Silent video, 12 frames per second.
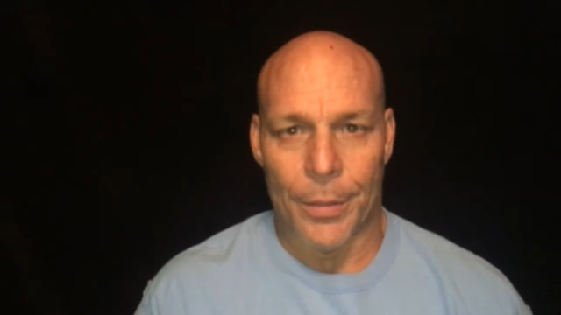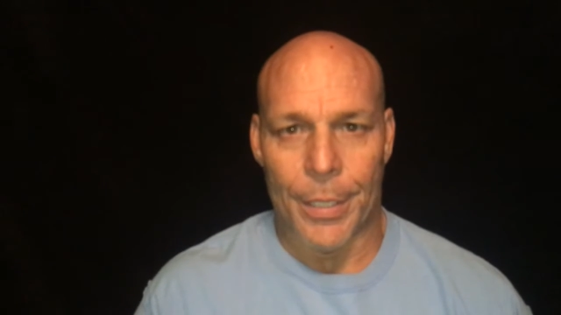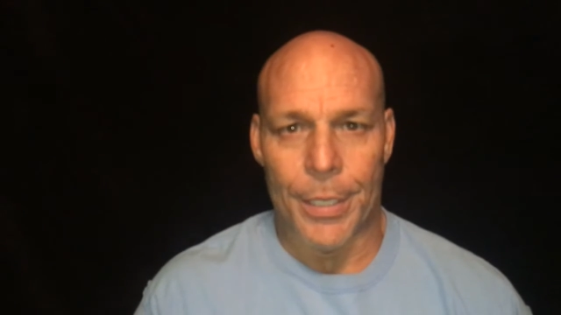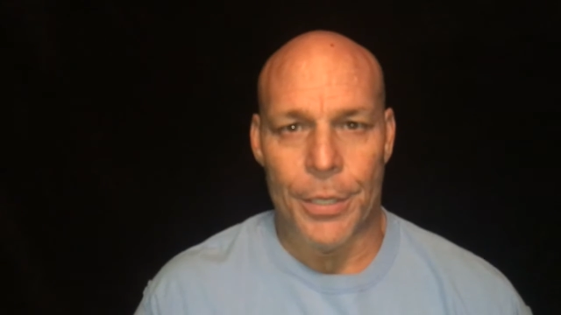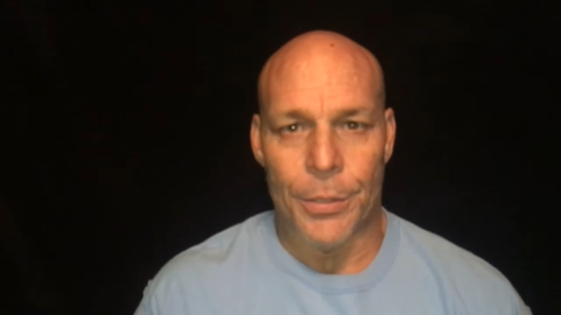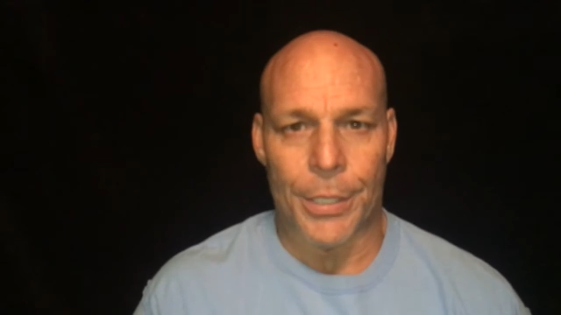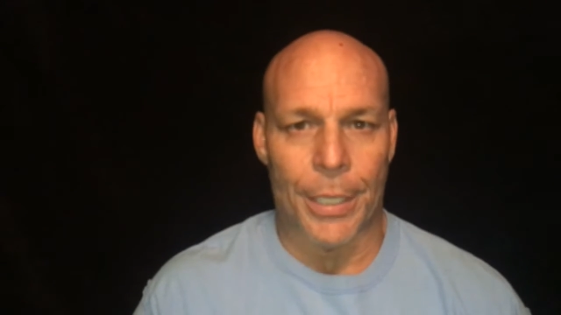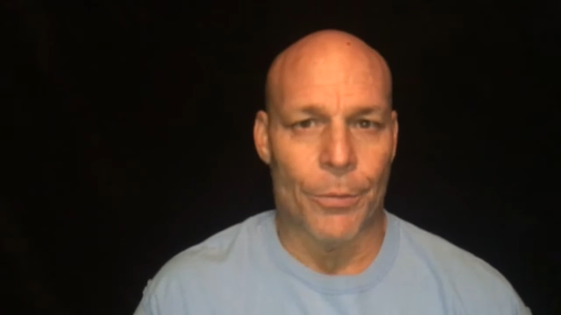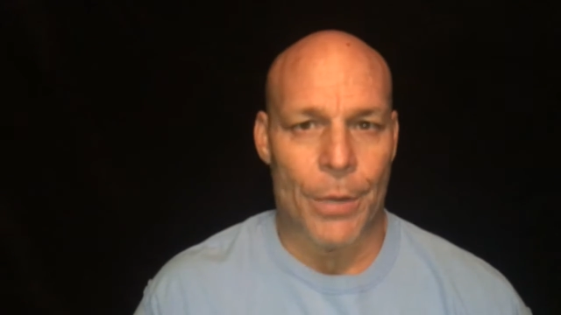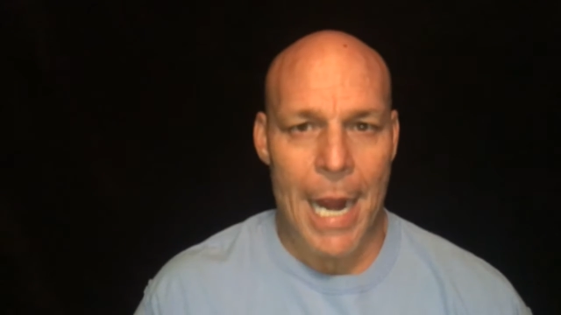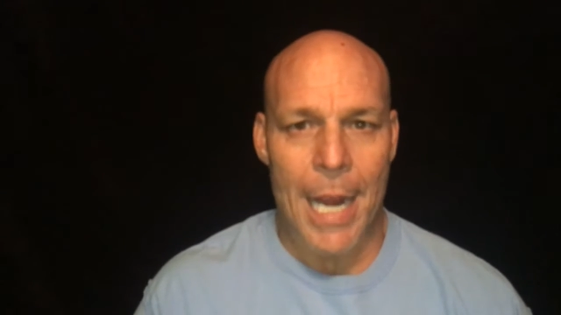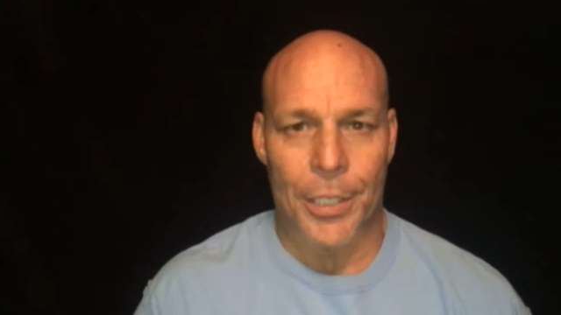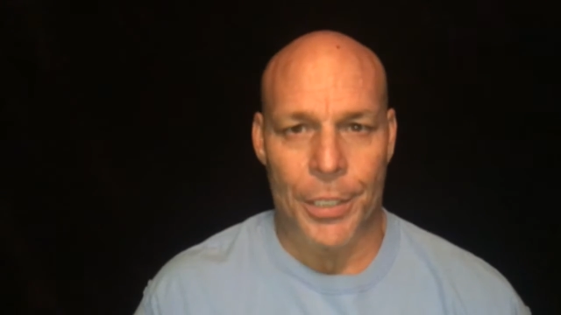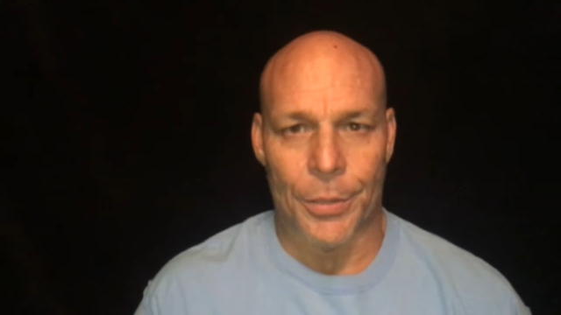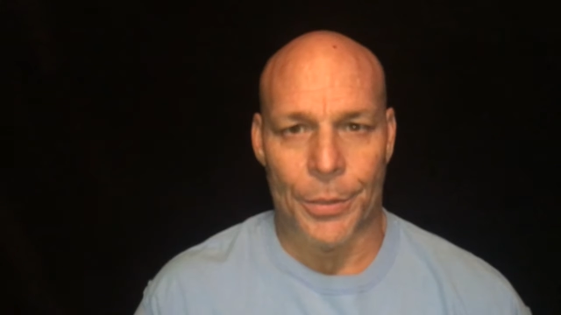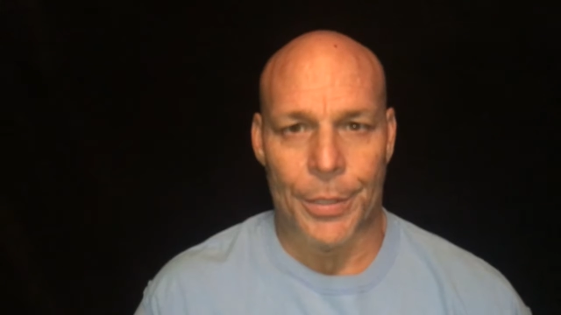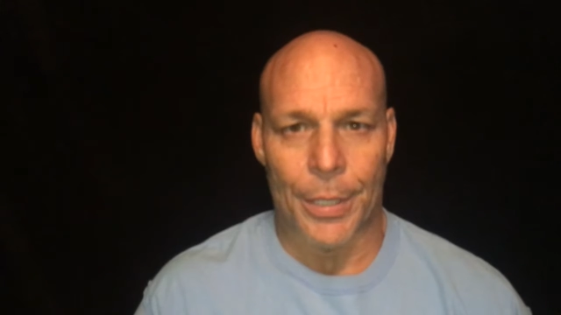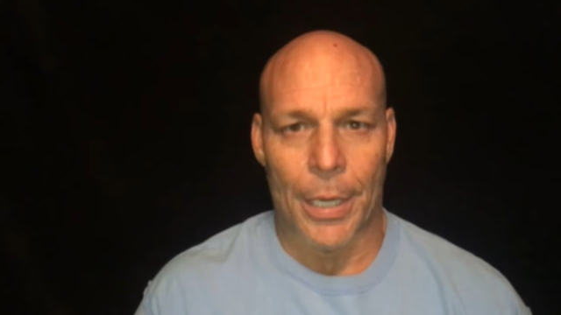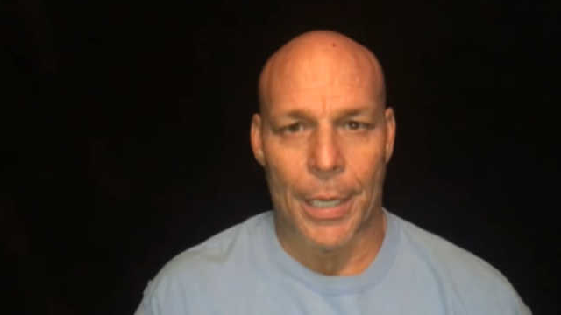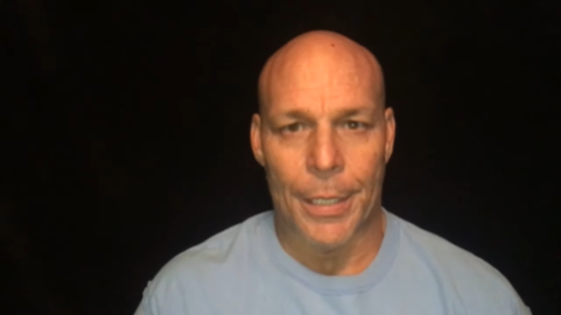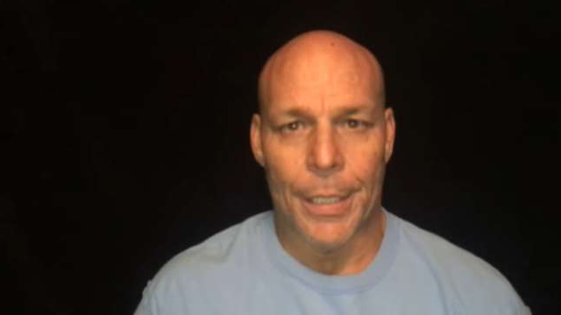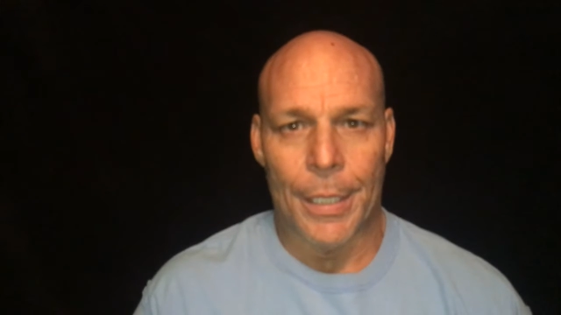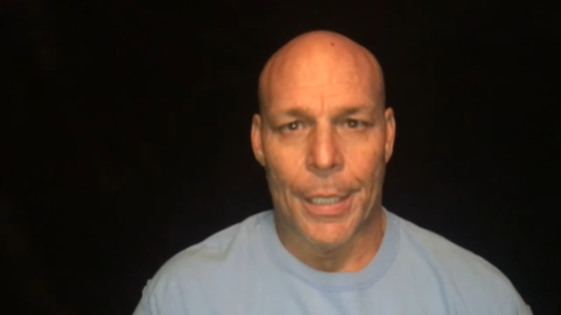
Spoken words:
than using rational thought